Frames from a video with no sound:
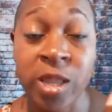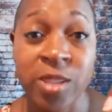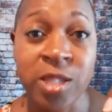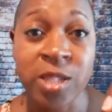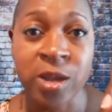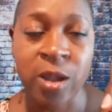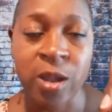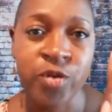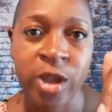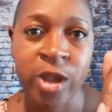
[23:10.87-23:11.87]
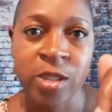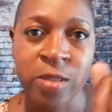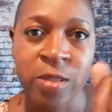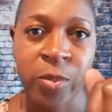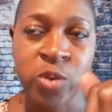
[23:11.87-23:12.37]
this is a contract
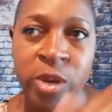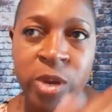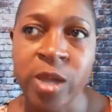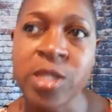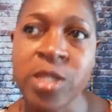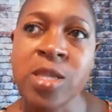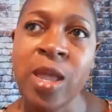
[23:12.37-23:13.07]
between us,